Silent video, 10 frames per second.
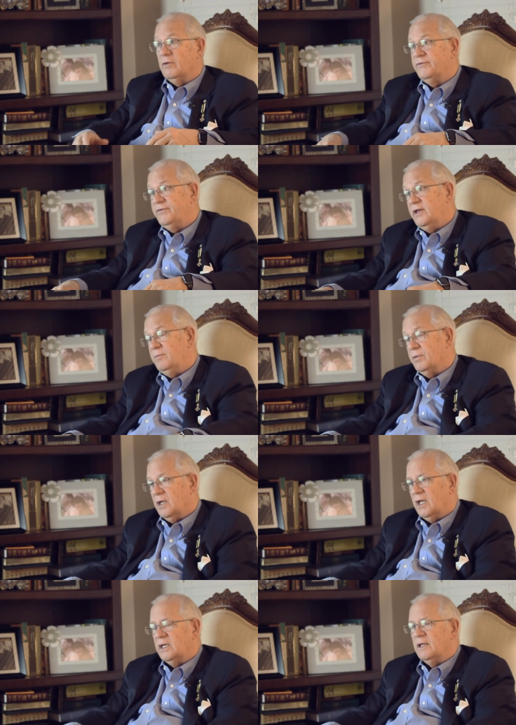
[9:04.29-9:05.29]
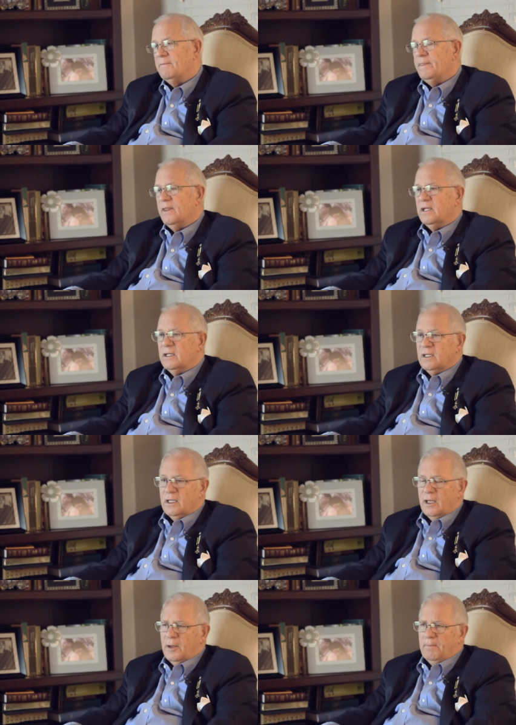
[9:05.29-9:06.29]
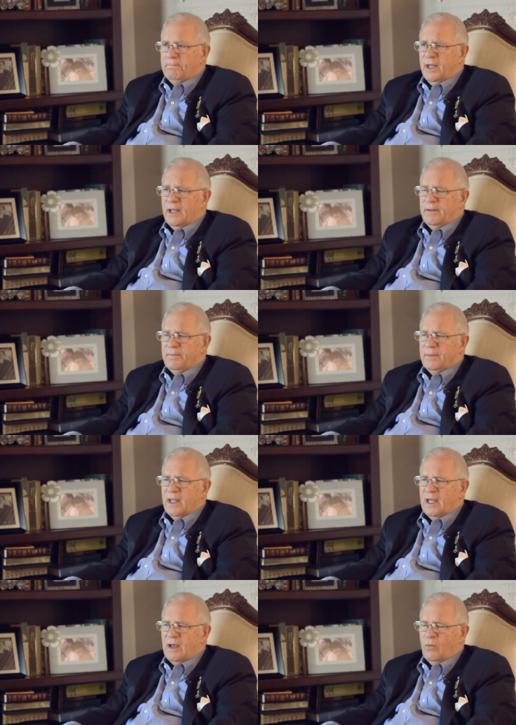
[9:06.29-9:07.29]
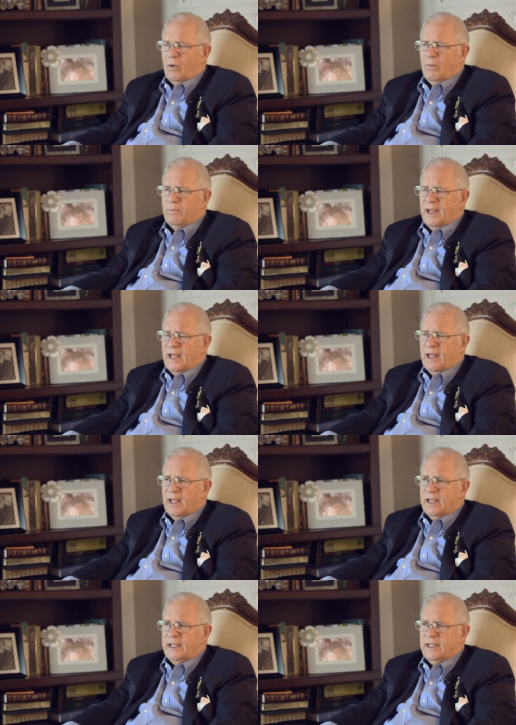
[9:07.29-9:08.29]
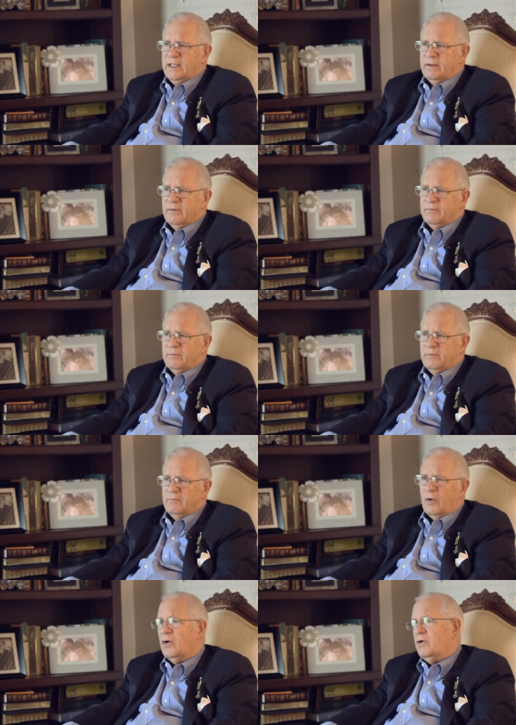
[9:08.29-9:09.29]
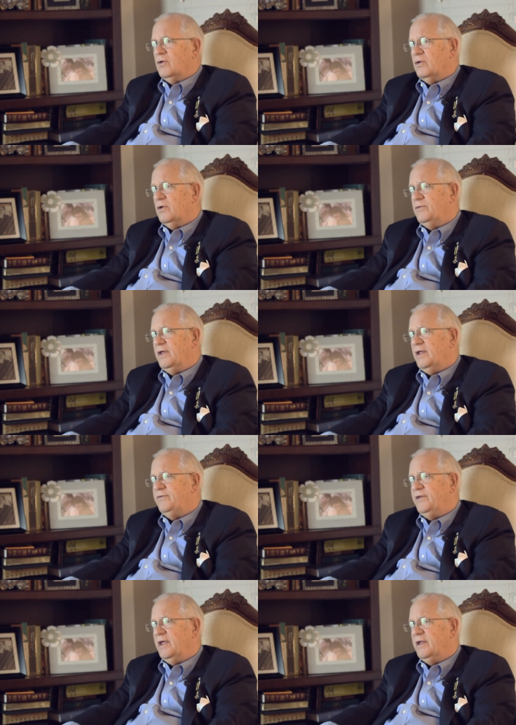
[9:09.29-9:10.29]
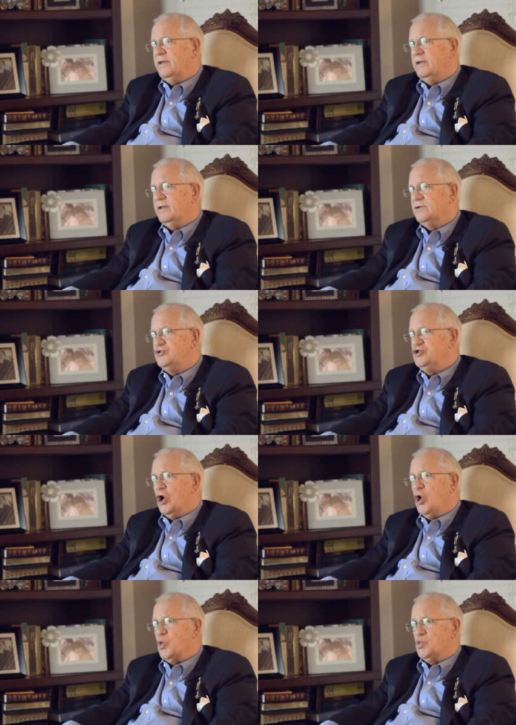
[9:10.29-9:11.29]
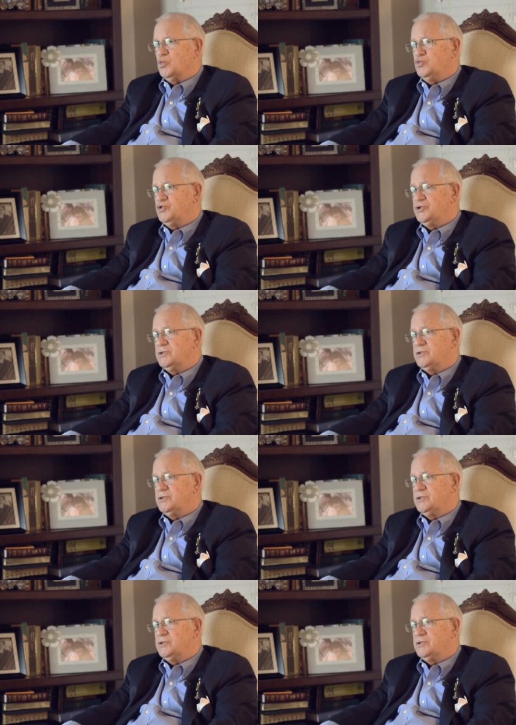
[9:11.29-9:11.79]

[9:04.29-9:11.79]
a city plot. But I walked by a marker that said Jones.